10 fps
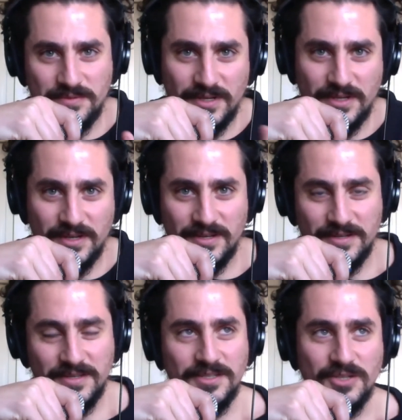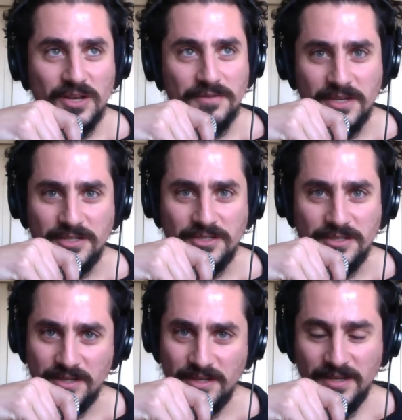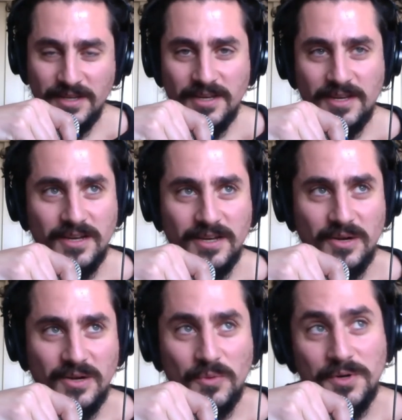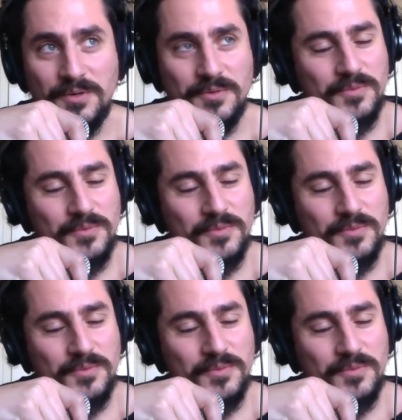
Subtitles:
sonification, we're